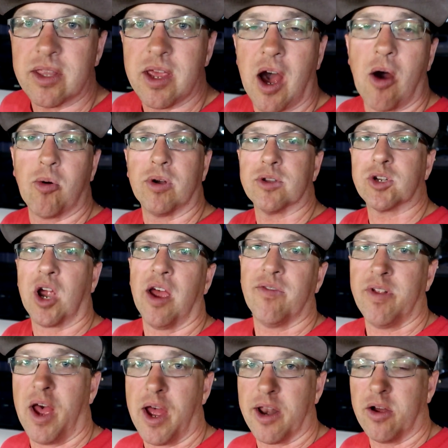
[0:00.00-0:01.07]
the all-wheel drive
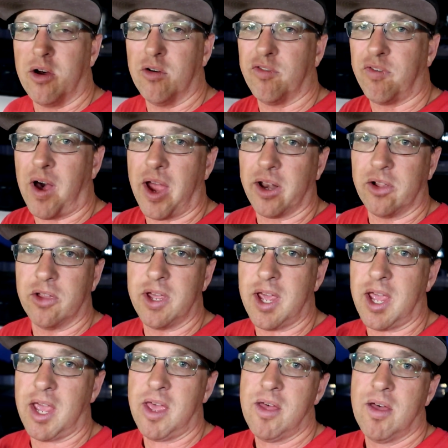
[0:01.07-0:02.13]
dyno
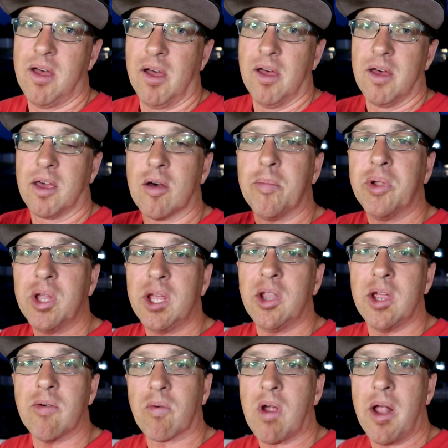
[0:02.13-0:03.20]
finally
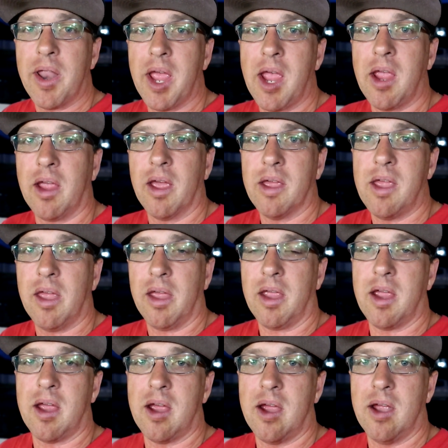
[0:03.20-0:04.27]
completely running
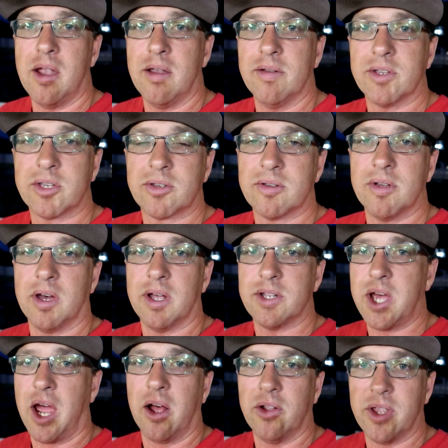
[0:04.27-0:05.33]
and
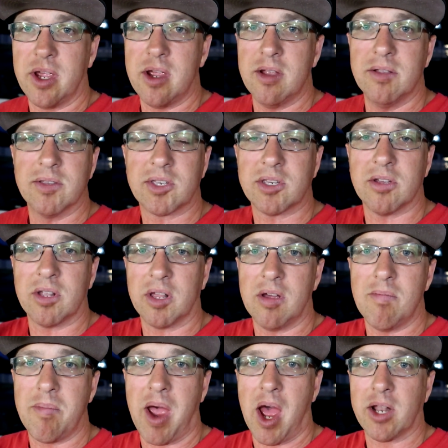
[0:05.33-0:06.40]
dialed in so that
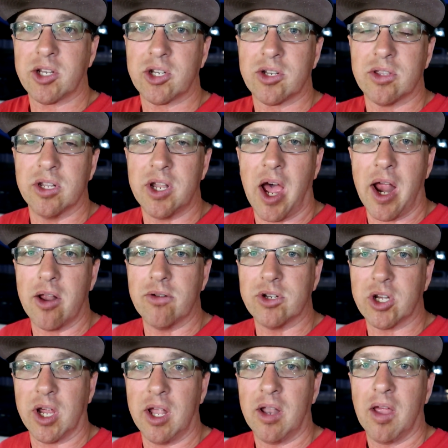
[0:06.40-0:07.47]
it matched the dyno
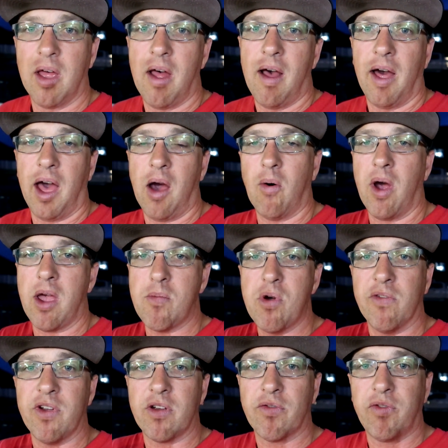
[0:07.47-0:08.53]
jet. That way
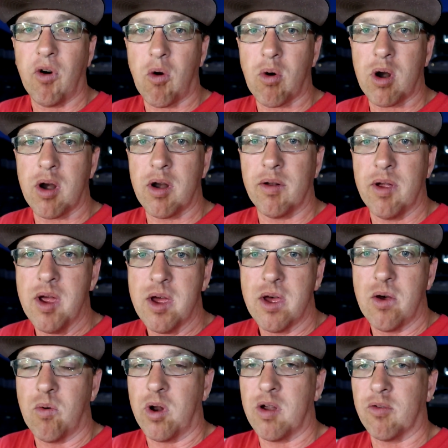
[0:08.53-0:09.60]
moving forward,
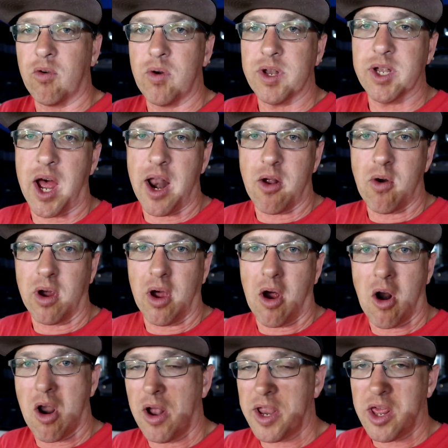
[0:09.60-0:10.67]
whenever we dyno a
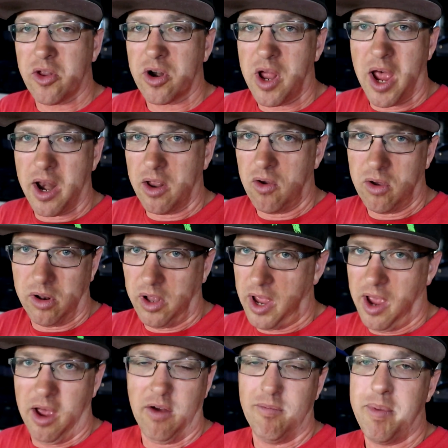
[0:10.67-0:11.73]
car on either dyno, it'll
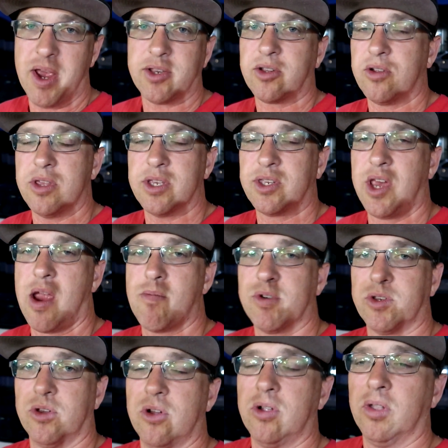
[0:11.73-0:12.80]
have basically the same
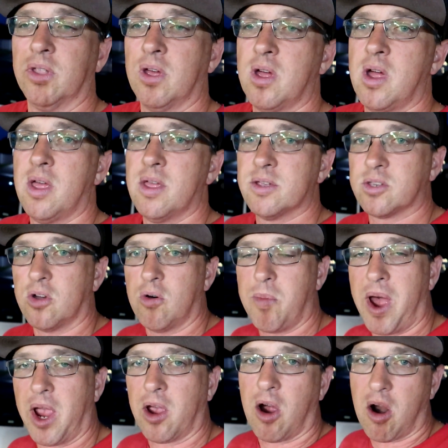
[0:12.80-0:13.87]
result. So
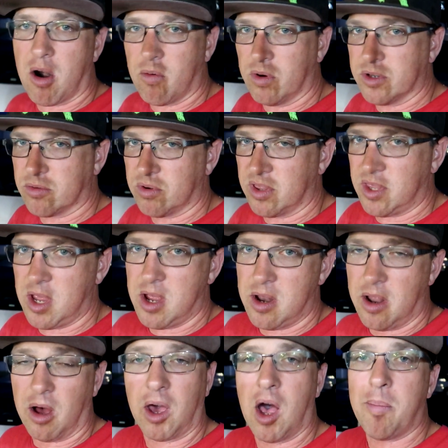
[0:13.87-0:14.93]
my car was
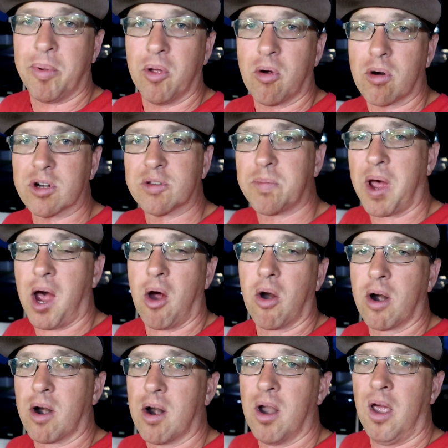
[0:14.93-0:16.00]
within a couple
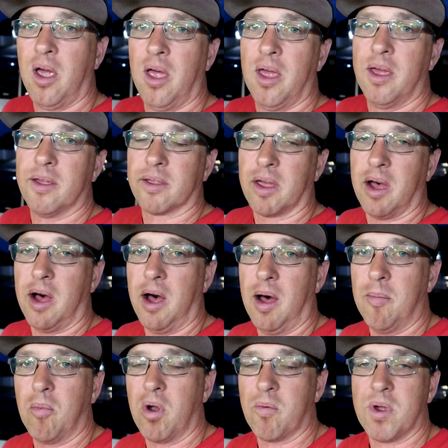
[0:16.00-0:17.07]
horsepower
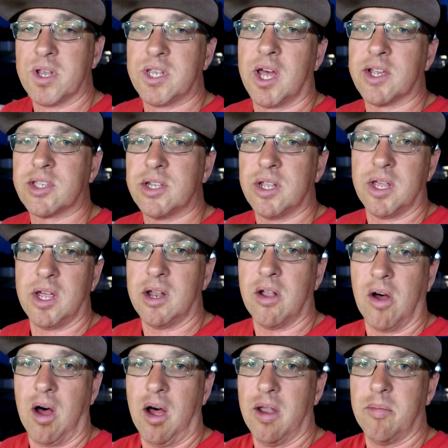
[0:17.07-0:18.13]
when we tested it
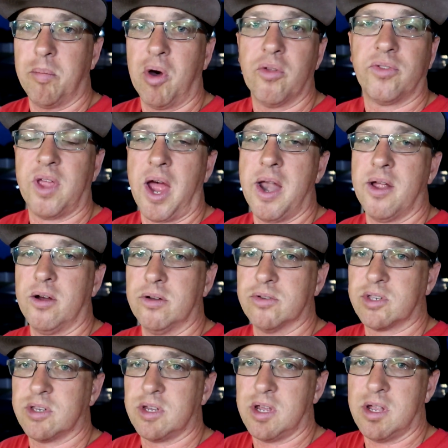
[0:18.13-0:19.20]
on both
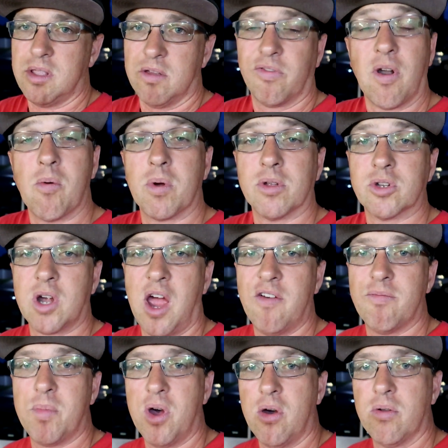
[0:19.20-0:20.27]
dynos in the front-wheel
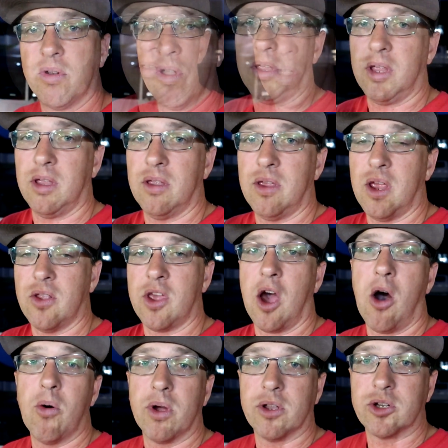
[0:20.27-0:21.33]
drive mode. In the
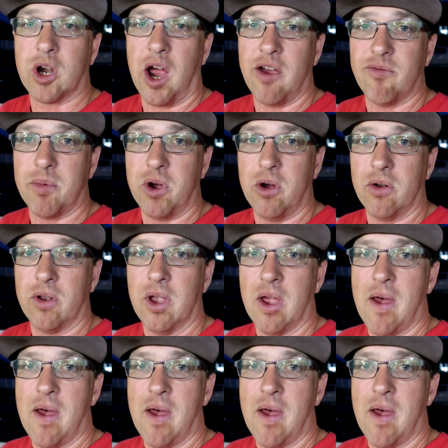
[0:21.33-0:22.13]
all-wheel drive mode,